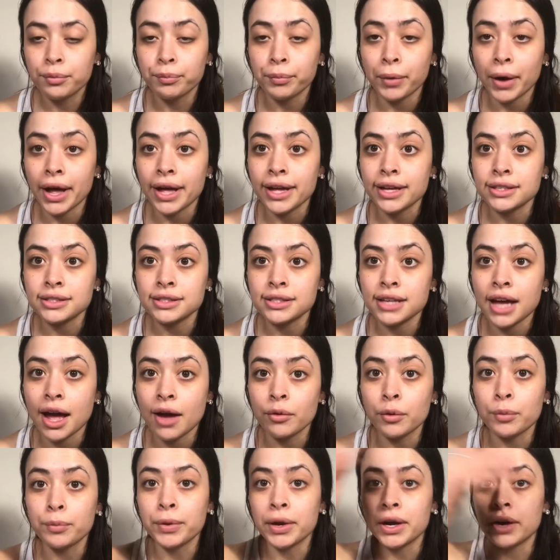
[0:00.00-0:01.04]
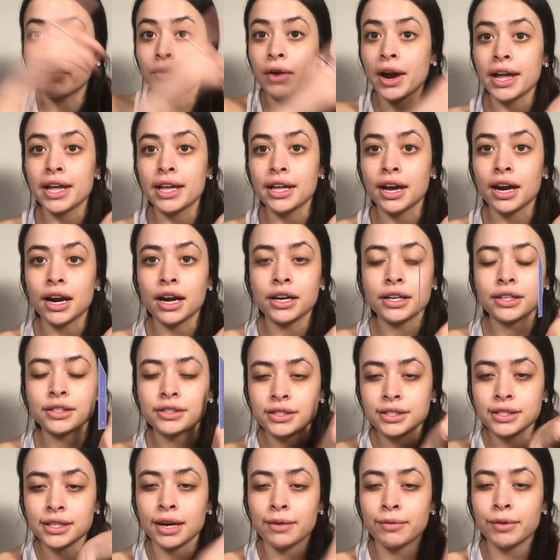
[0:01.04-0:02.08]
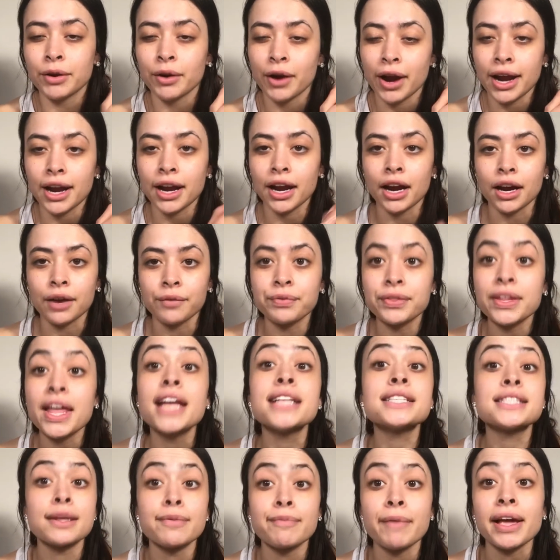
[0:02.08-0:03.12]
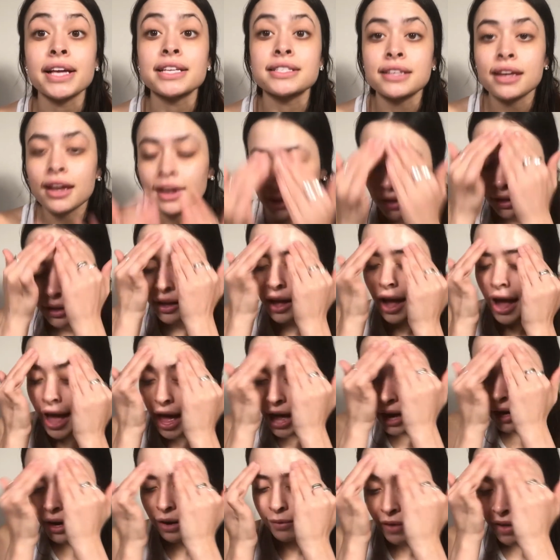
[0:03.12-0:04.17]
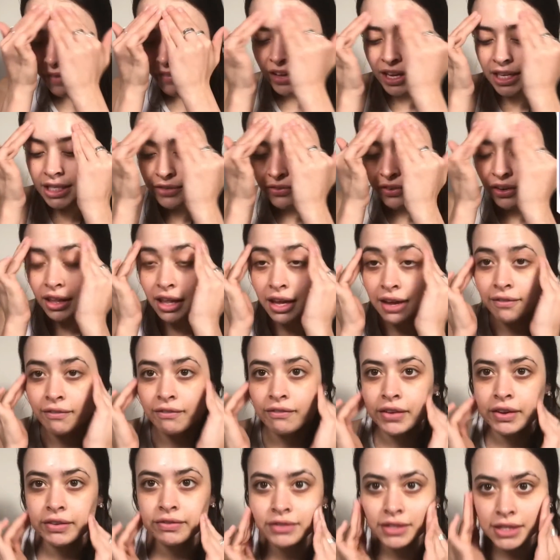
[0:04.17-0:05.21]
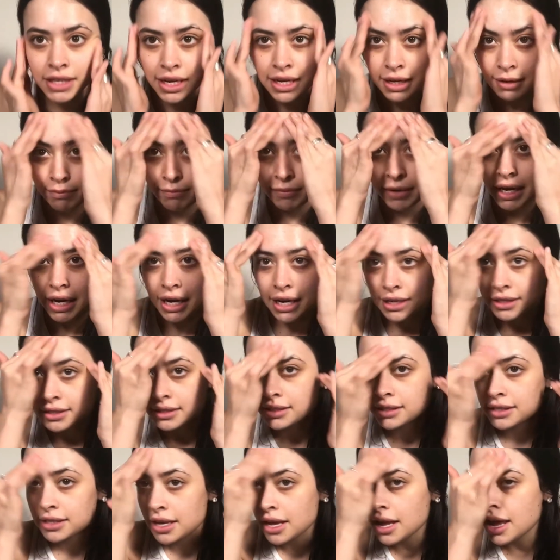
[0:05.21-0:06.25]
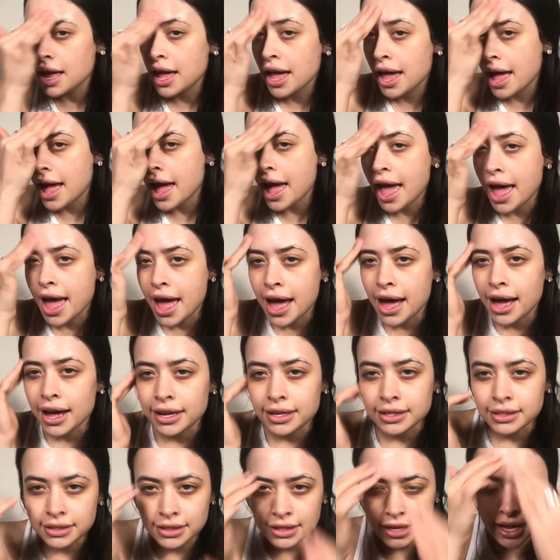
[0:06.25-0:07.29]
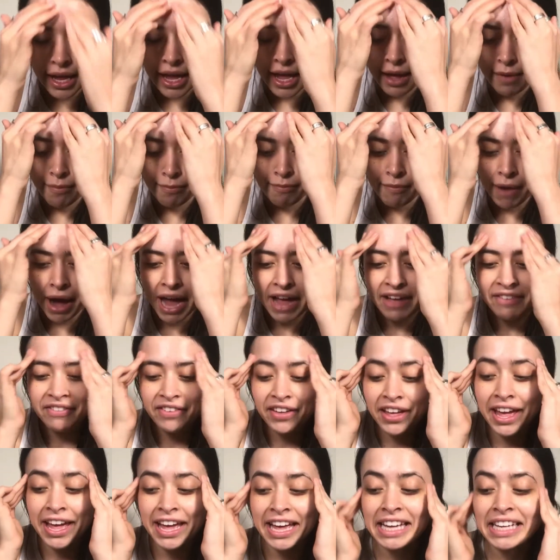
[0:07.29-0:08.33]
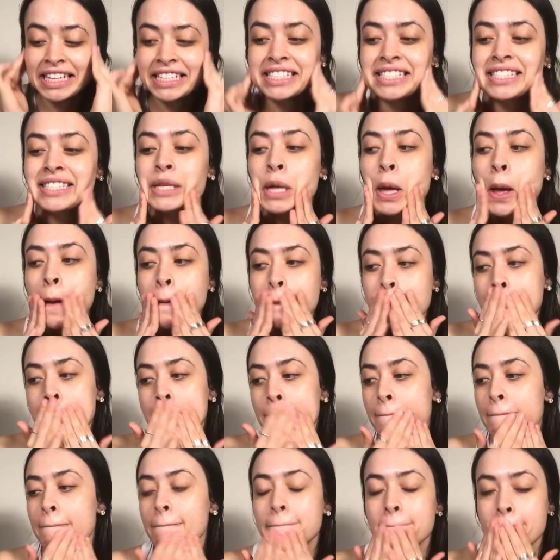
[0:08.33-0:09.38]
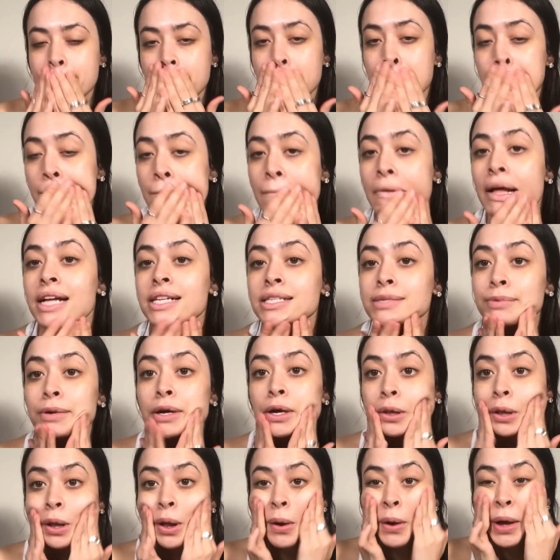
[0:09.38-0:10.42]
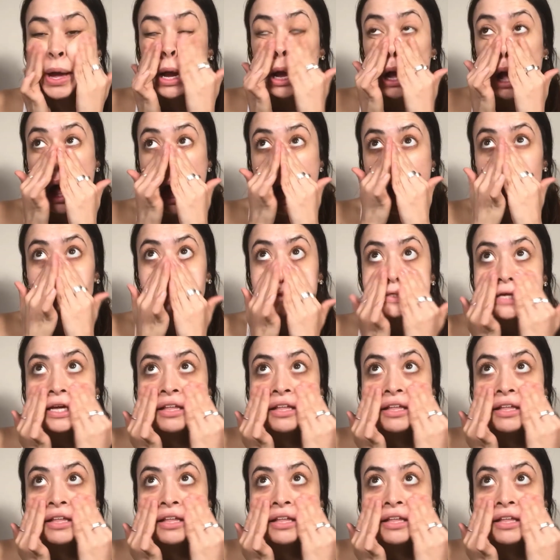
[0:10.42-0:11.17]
but I will put it right here. It's gonna be right here. It's amazing. I had it on my face for like 15 minutes and my face has been glowing all day